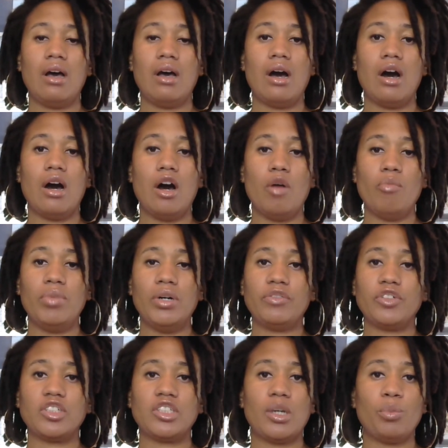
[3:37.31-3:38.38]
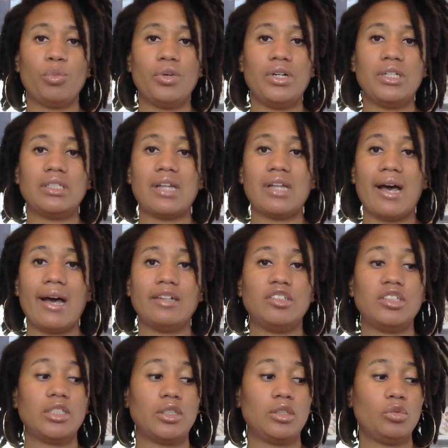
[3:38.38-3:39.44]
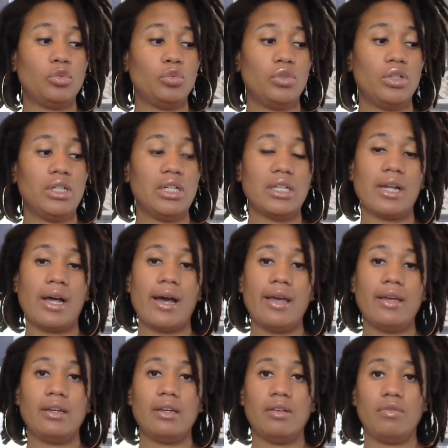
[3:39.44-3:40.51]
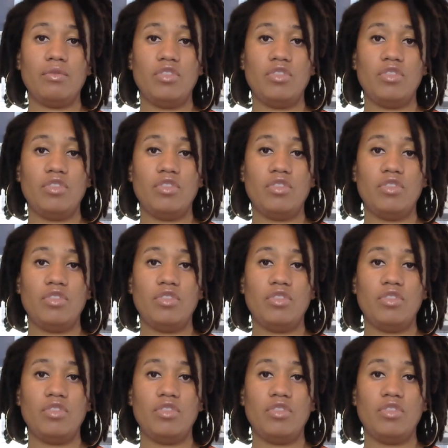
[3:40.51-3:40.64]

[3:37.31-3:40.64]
but for some reason I just really like